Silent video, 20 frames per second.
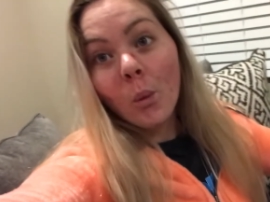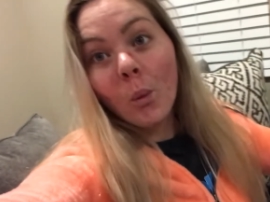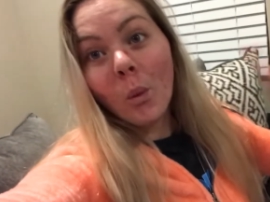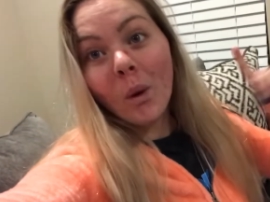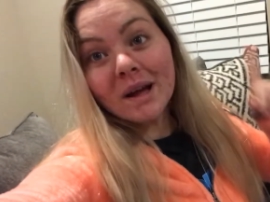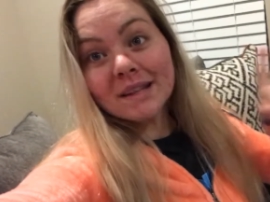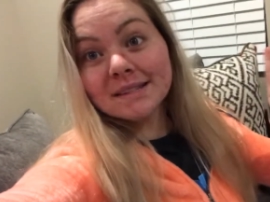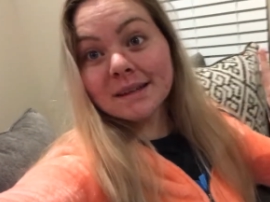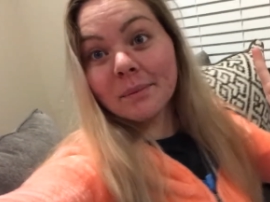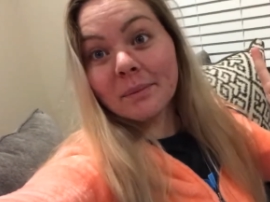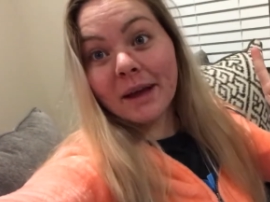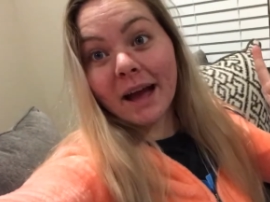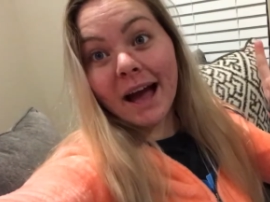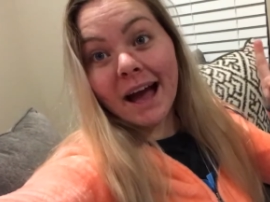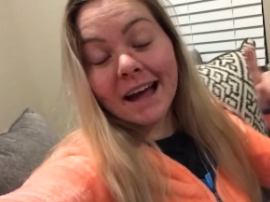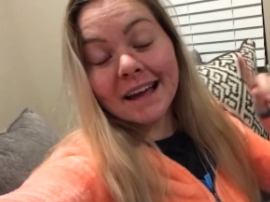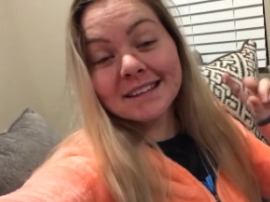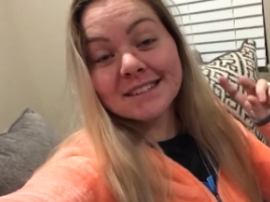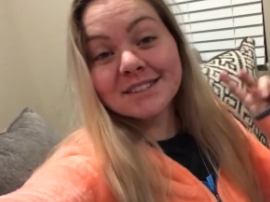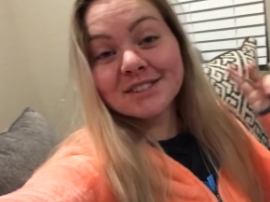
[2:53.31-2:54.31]
What's up,
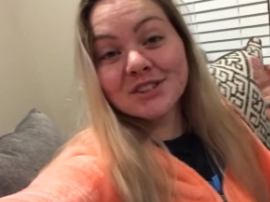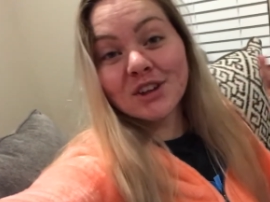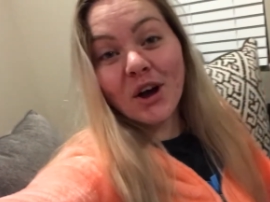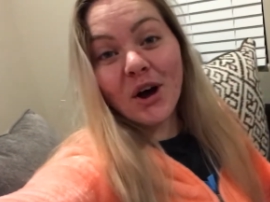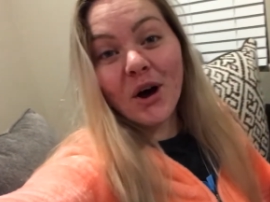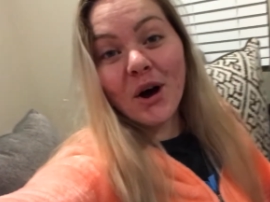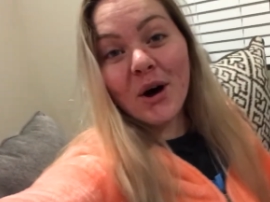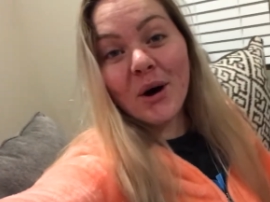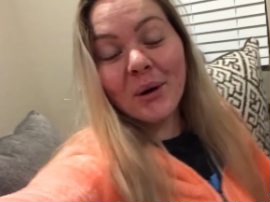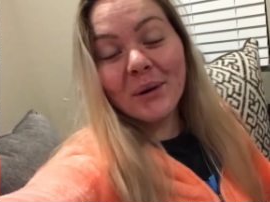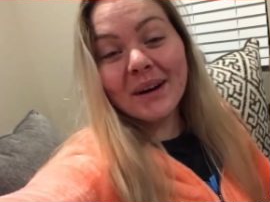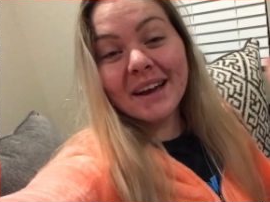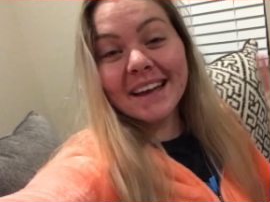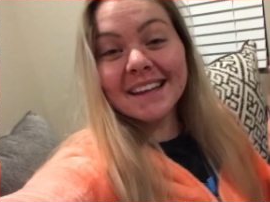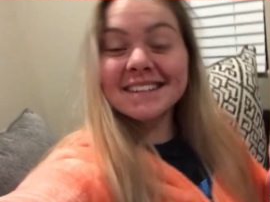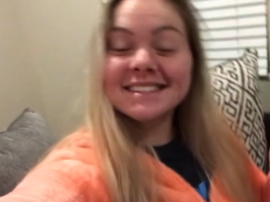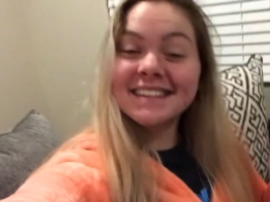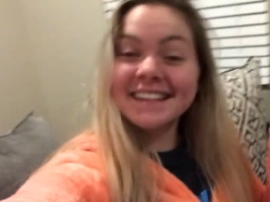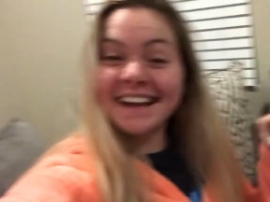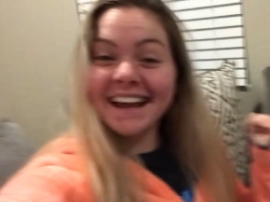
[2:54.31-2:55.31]
guys? So
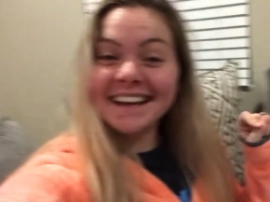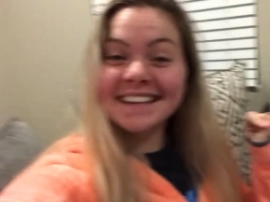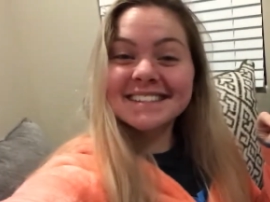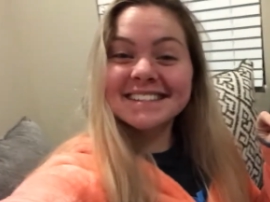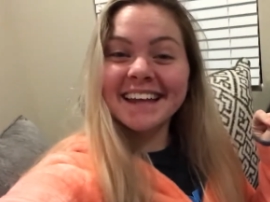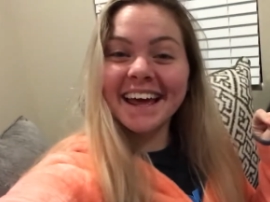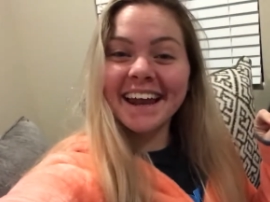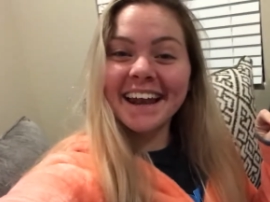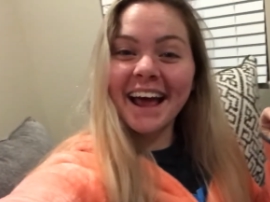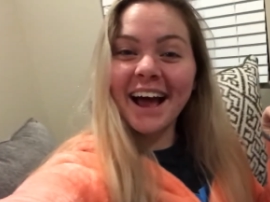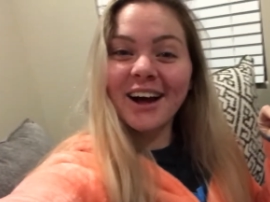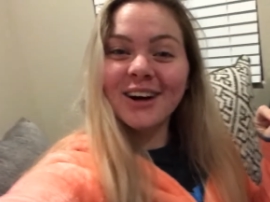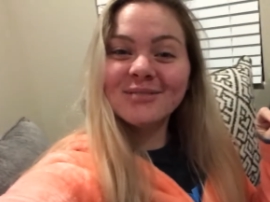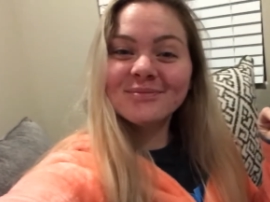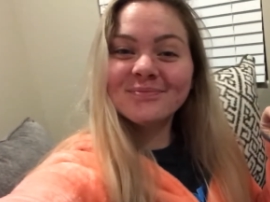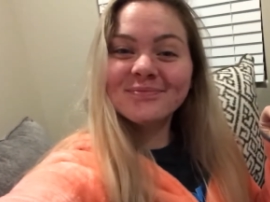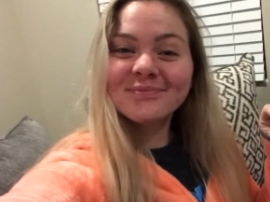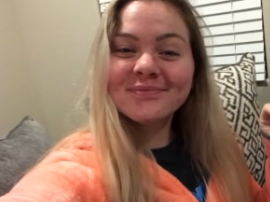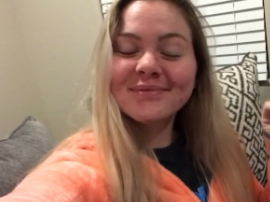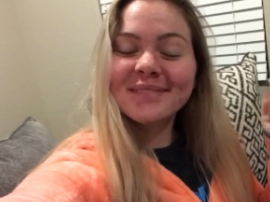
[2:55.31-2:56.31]
it's the next day now.
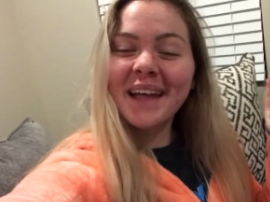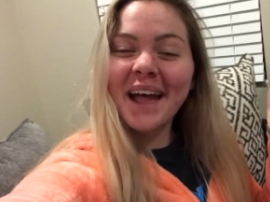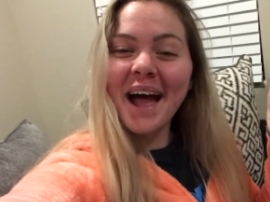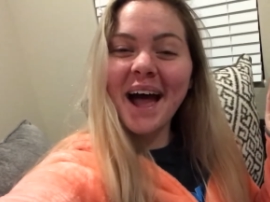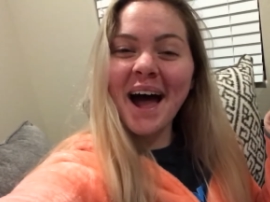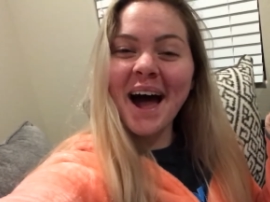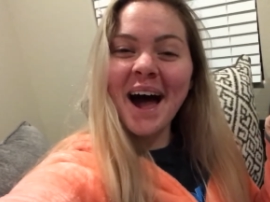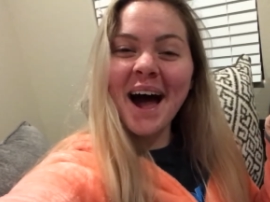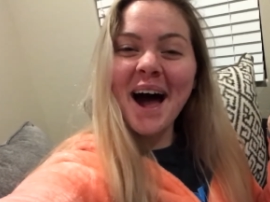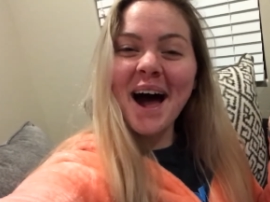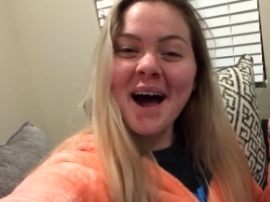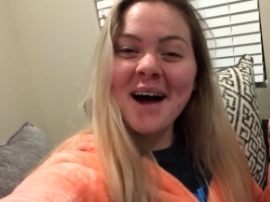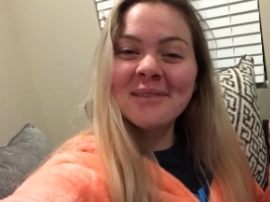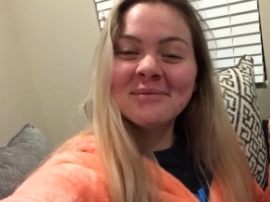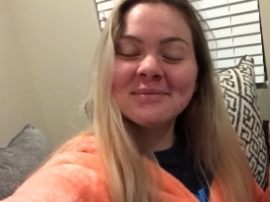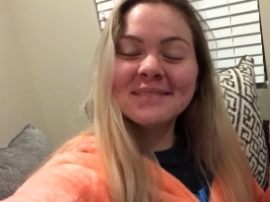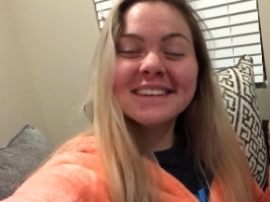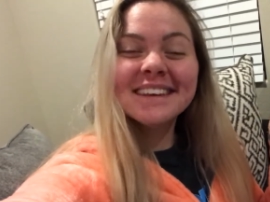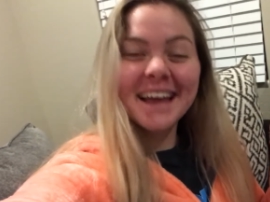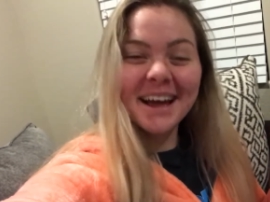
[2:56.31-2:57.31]

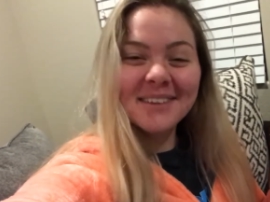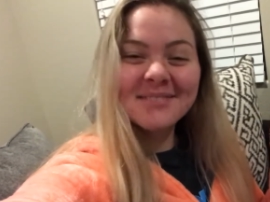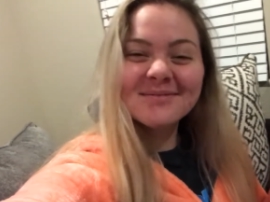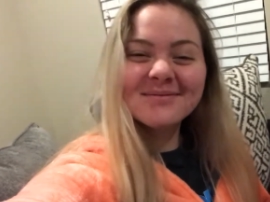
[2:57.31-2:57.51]
Um, yep.